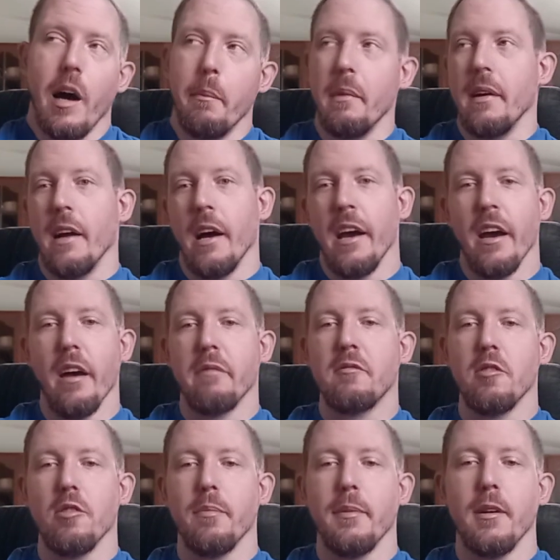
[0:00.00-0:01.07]
I mean, I have
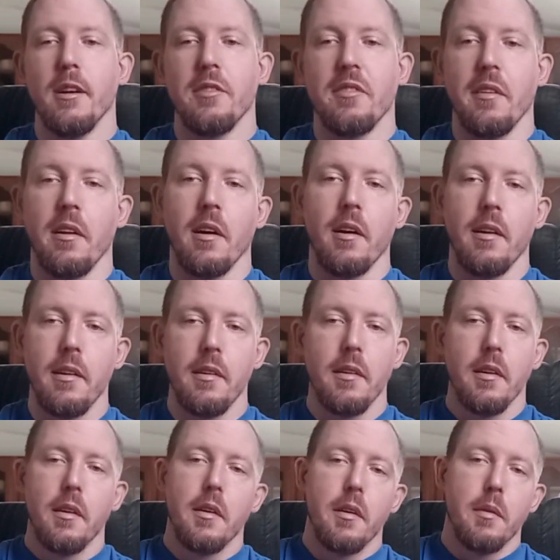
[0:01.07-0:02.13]
2 beers a night,
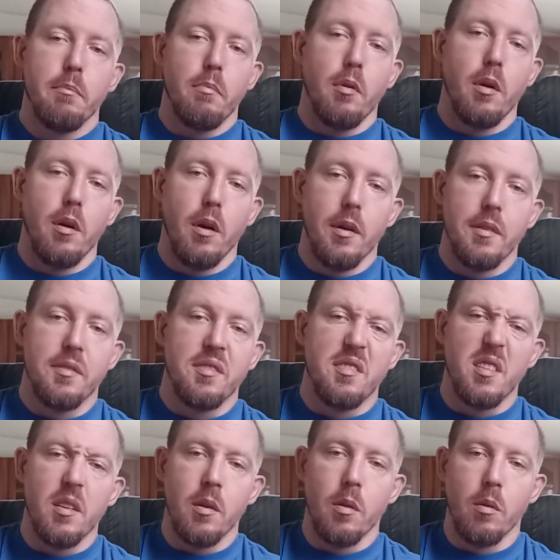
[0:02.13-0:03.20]
but
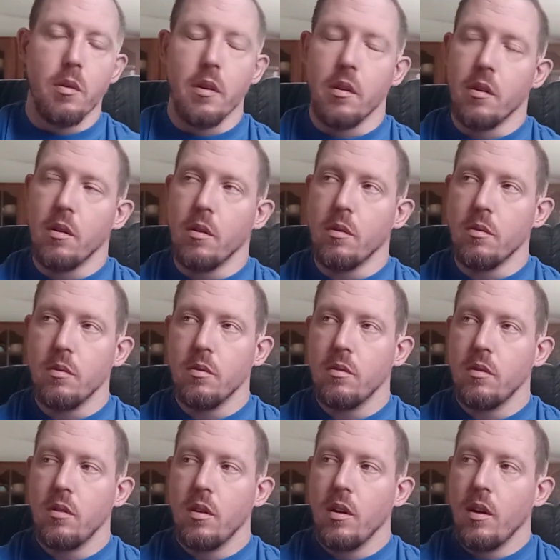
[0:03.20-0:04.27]
still, you know,
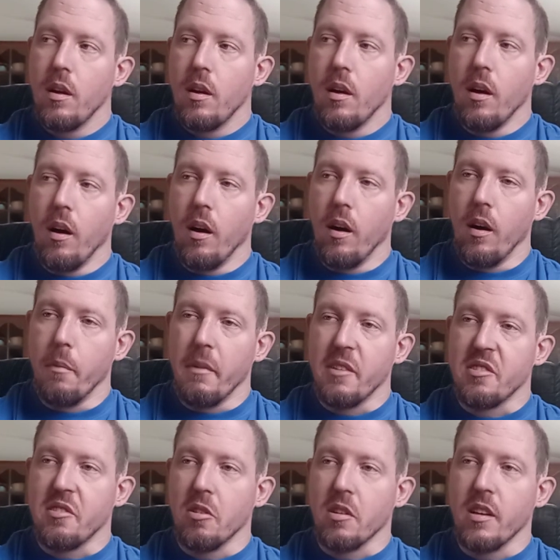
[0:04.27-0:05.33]
I
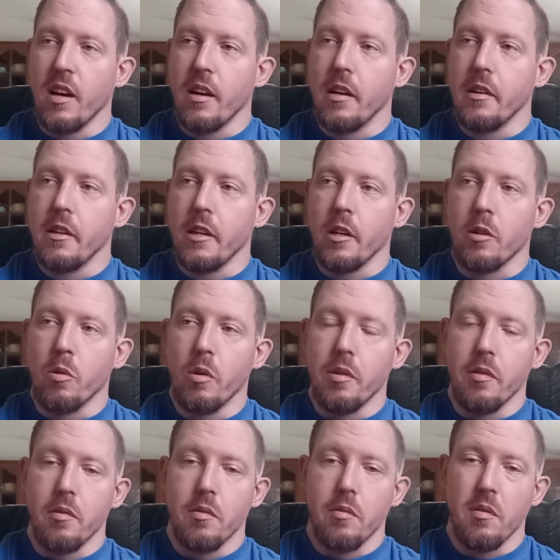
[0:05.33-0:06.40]
still kind of need to quit.
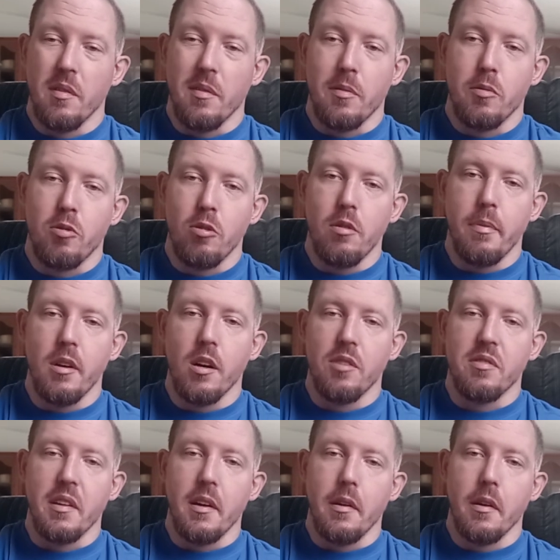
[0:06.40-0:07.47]
2
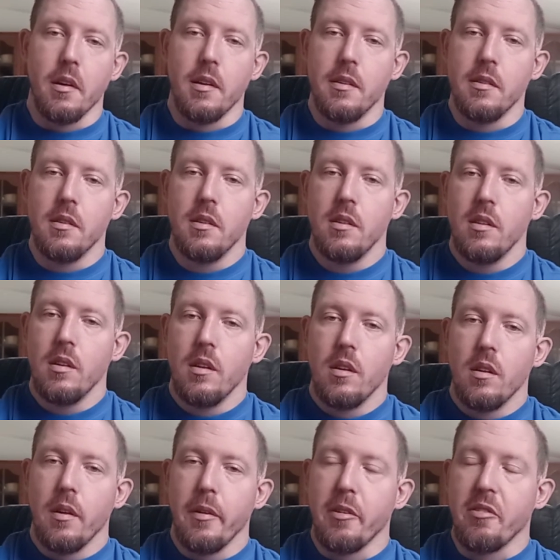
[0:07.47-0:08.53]
beers ain't nothing.
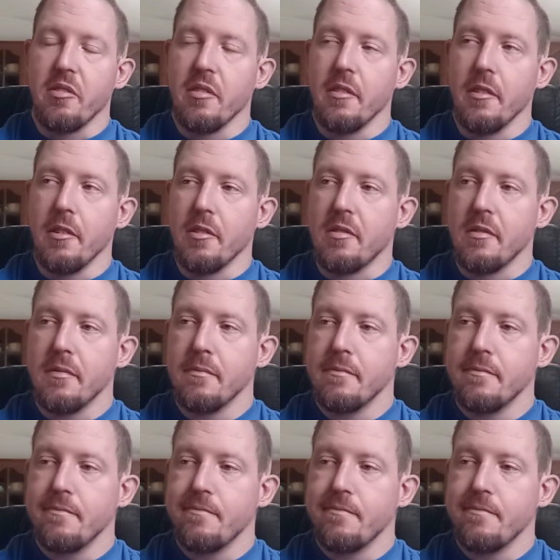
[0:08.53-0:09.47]
It's just,